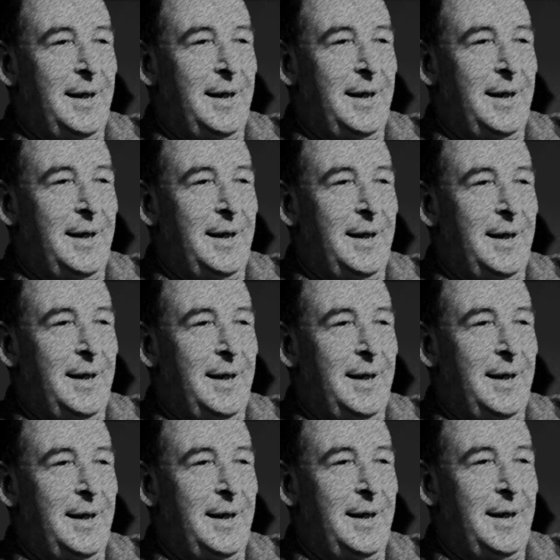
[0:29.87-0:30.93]

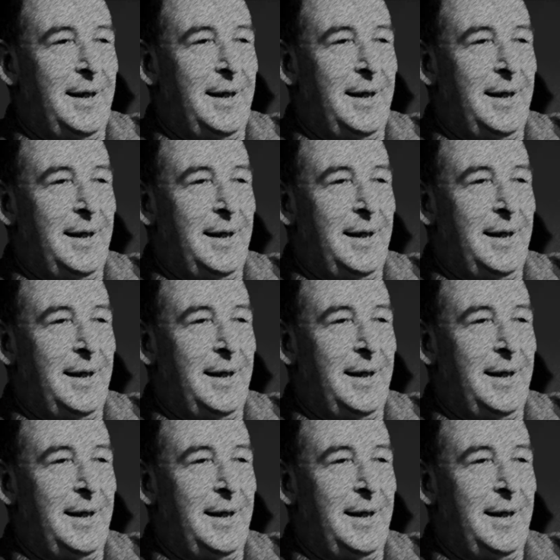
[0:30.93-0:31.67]
Nothing is said.